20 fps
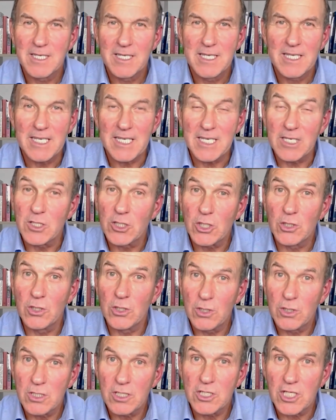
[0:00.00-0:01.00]

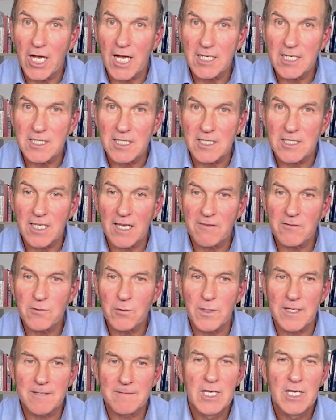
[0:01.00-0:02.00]
into charting
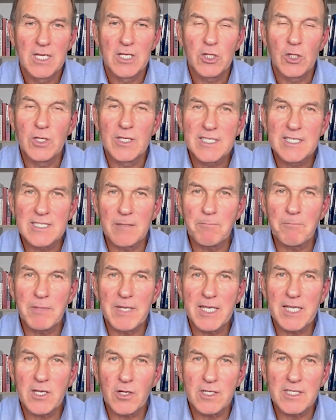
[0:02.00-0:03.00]
software. You
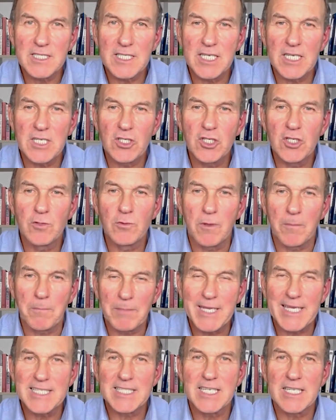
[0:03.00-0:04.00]
simply continue
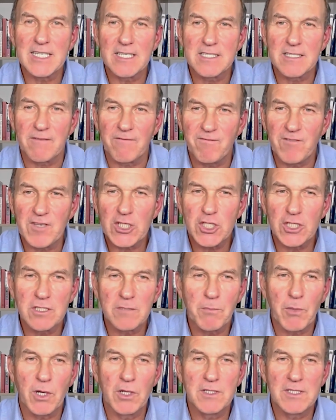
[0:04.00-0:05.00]
repeating this
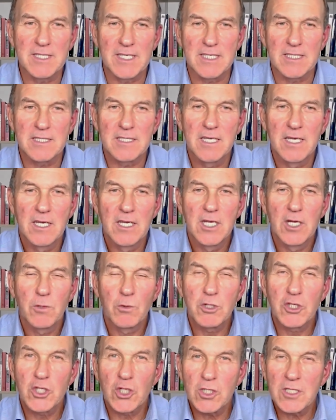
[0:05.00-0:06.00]
efficient process,
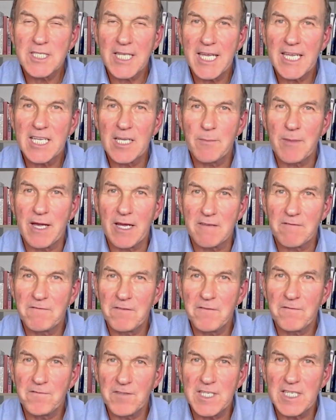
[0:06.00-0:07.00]
which should take about
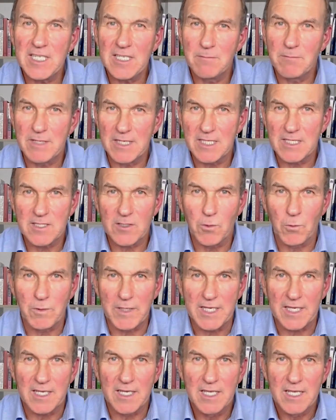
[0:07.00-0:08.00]
15 minutes a
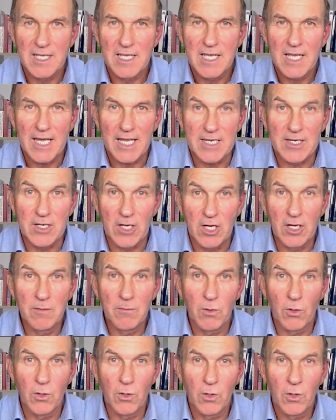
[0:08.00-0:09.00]
week and no
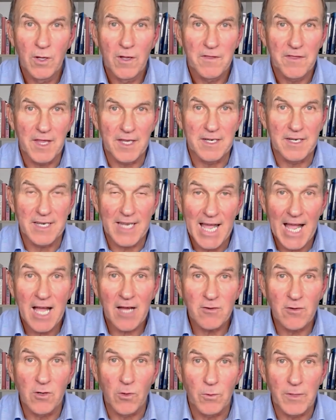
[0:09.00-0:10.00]
more than an
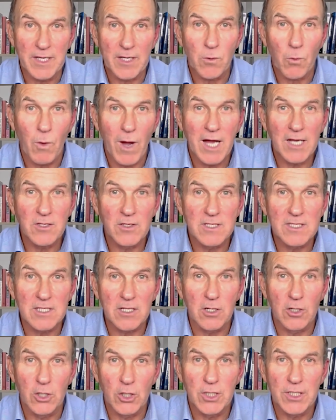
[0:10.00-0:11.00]
hour a week while you're
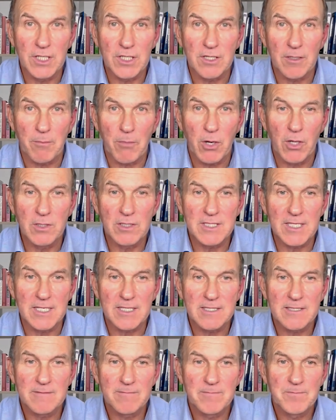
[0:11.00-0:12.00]
still learning the
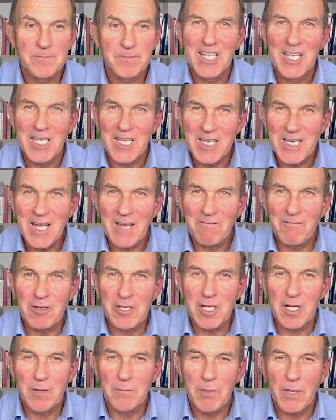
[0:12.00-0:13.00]
process. In our
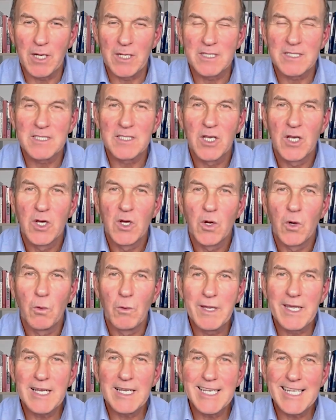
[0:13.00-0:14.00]
video posts,
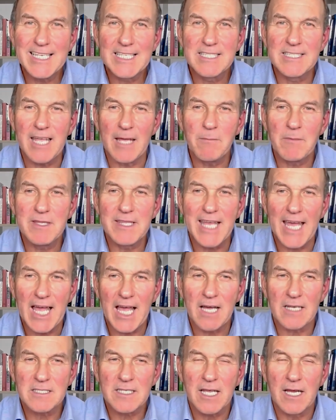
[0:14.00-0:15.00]
we'll examine the
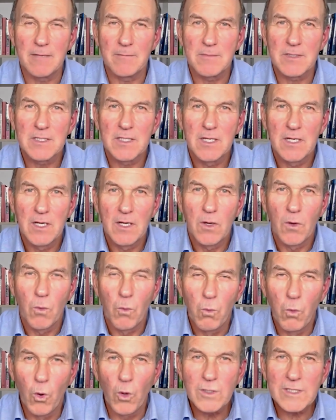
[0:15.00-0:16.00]
outcomes,
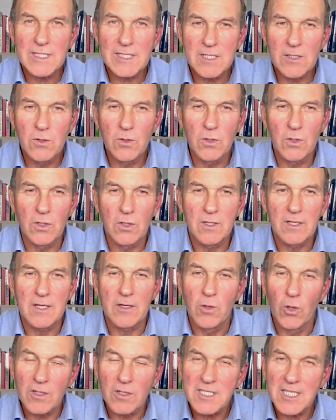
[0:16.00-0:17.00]
warts and all,
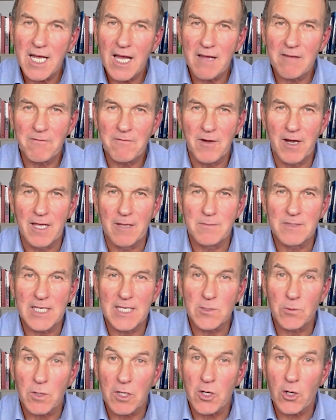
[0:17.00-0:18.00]
in all time frames
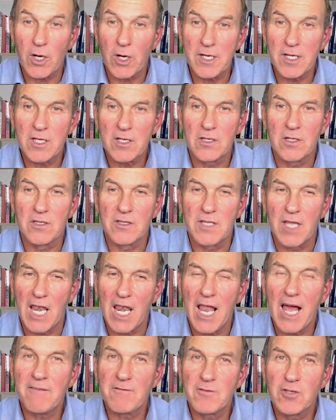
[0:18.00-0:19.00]
as we chronicle the
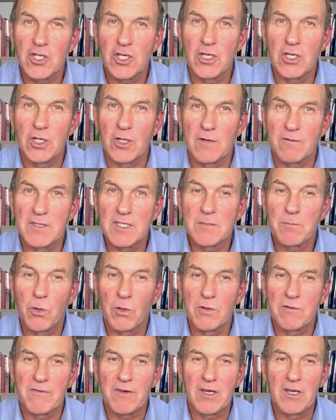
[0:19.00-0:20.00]
life journey of this
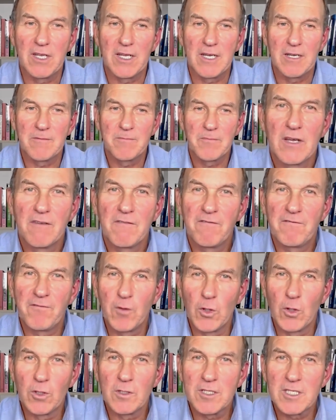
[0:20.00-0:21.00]
portfolio.
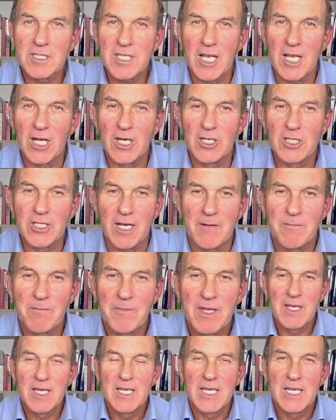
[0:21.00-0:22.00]
Full disclosure,
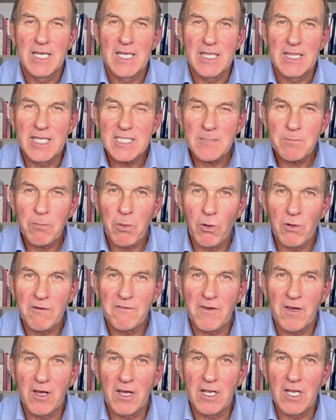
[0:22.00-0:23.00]
this
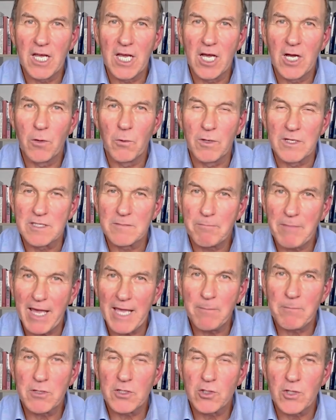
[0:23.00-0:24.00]
portfolio was
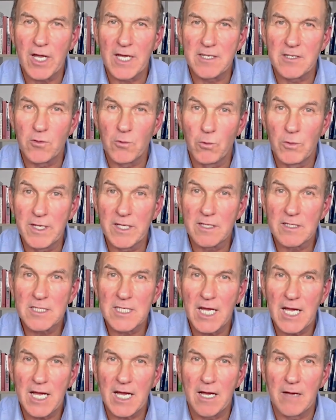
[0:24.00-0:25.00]
paper traded real
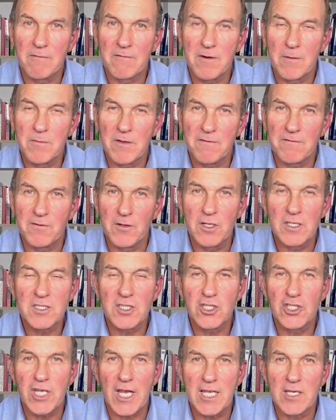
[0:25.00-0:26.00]
time from the 1st
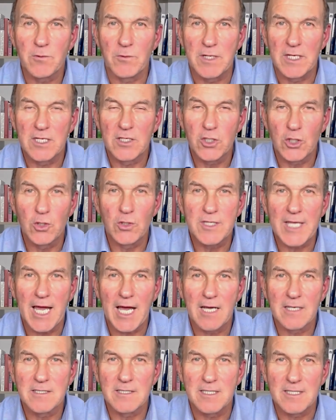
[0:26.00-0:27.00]
of January
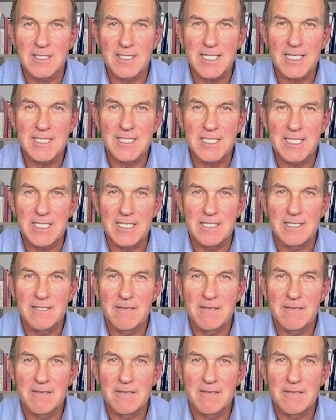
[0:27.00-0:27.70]
2016.